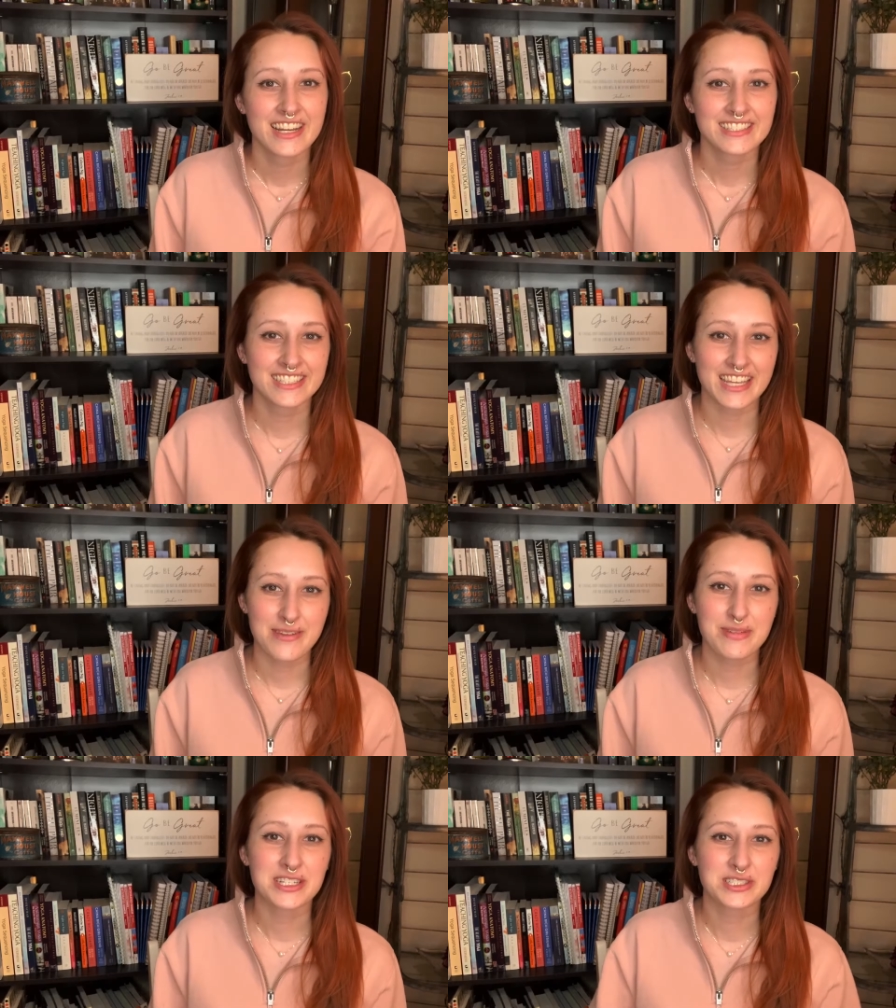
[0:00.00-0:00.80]
Today
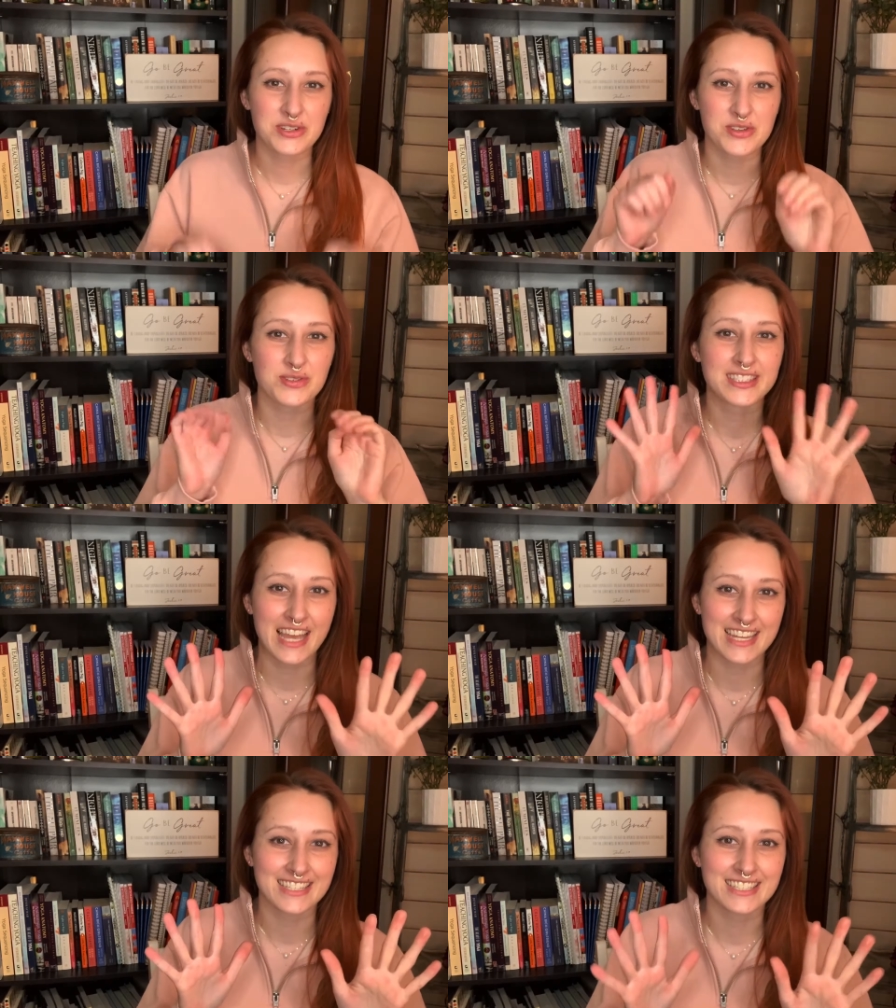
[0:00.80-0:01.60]
I'm going to show you
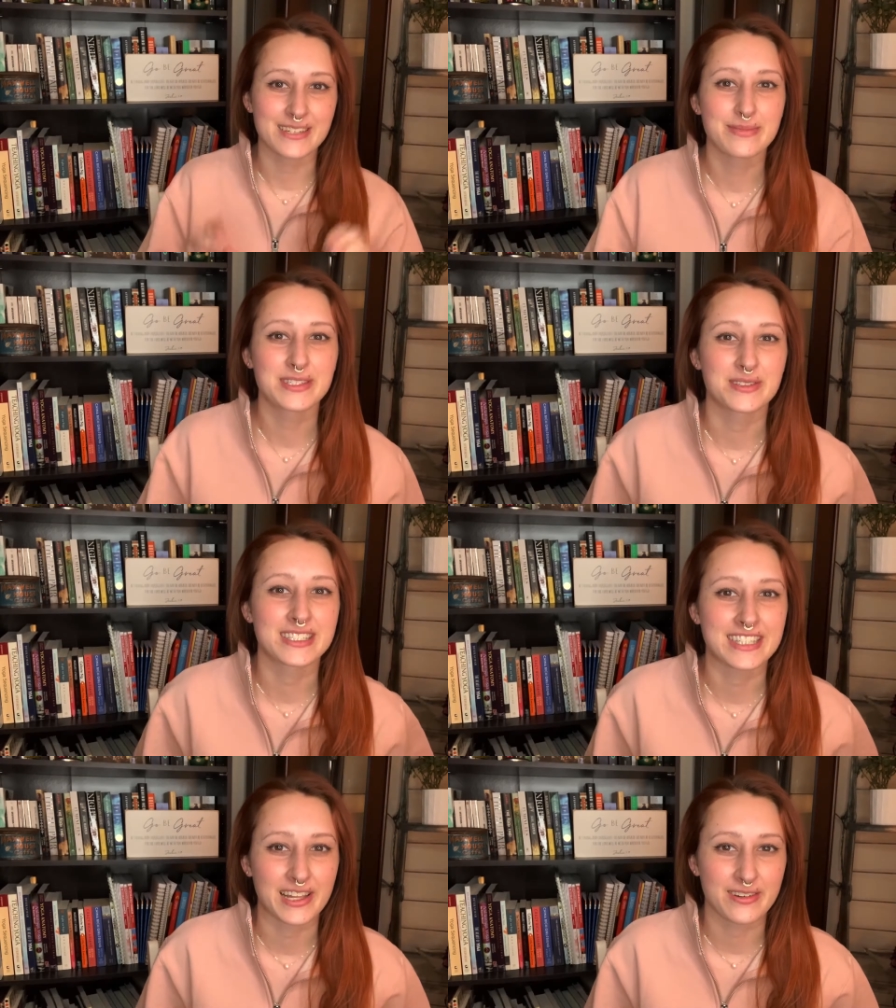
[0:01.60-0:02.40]
10 tips to
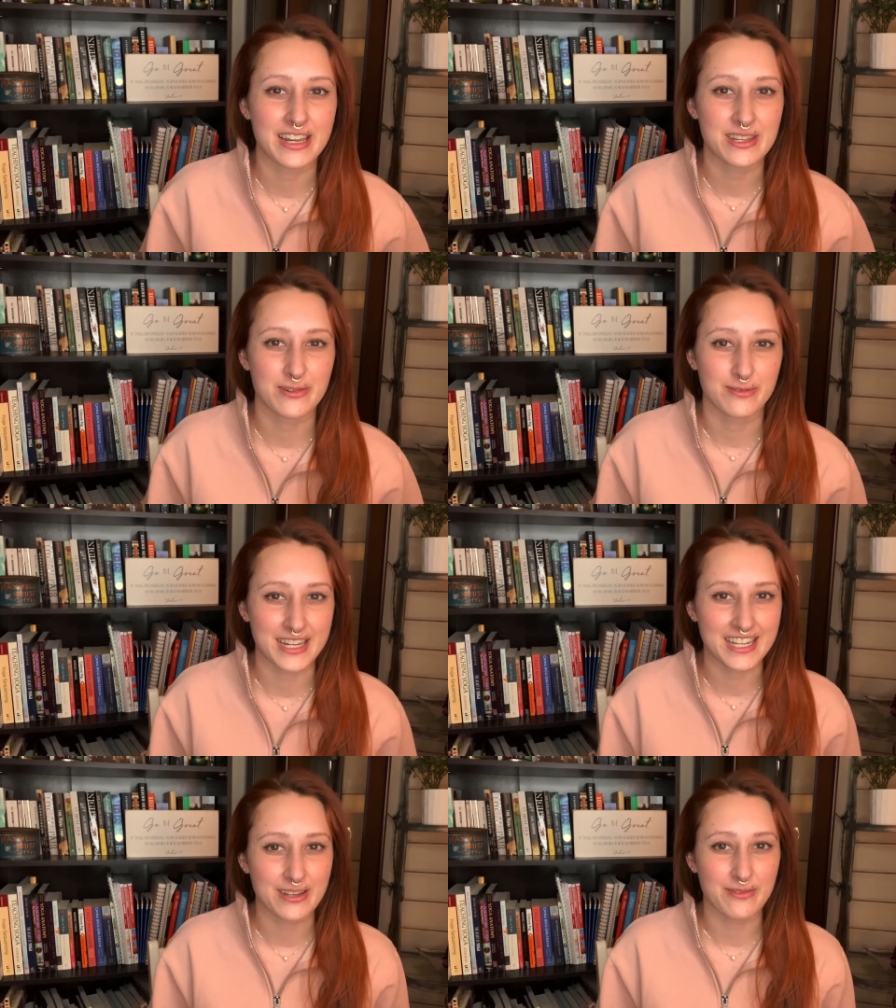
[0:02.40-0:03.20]
accelerate your
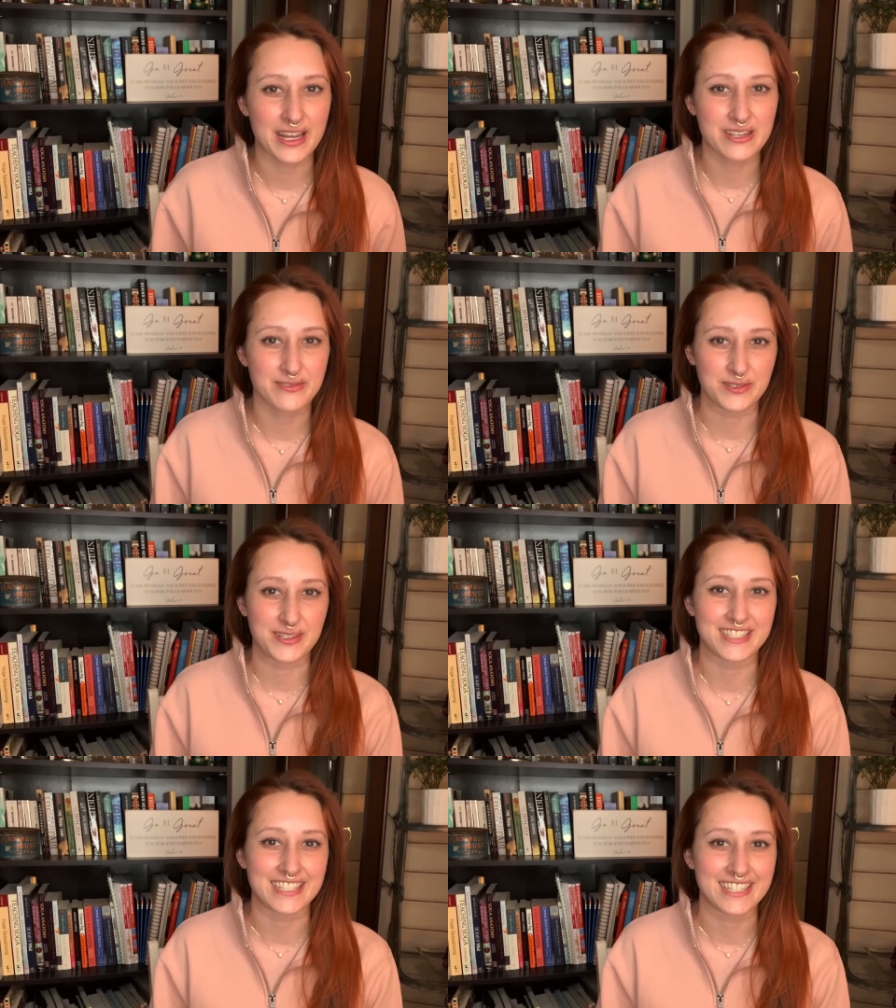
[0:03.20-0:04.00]
reading and writing
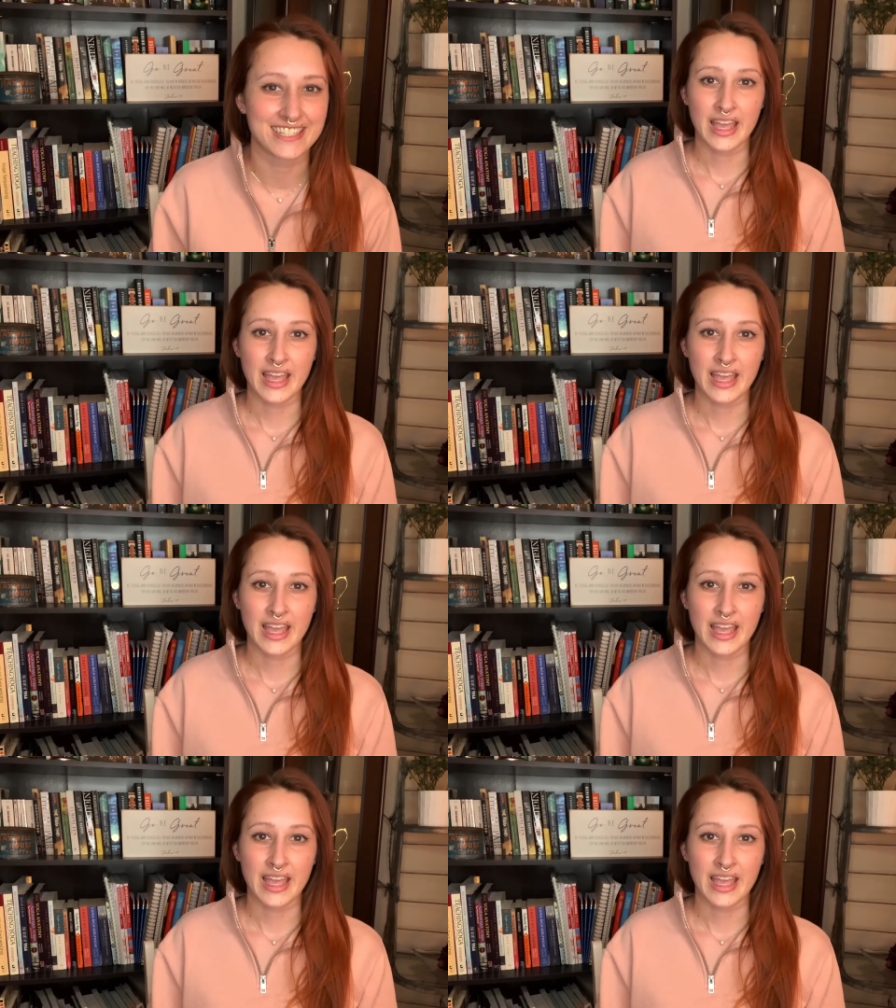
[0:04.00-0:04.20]
fluency.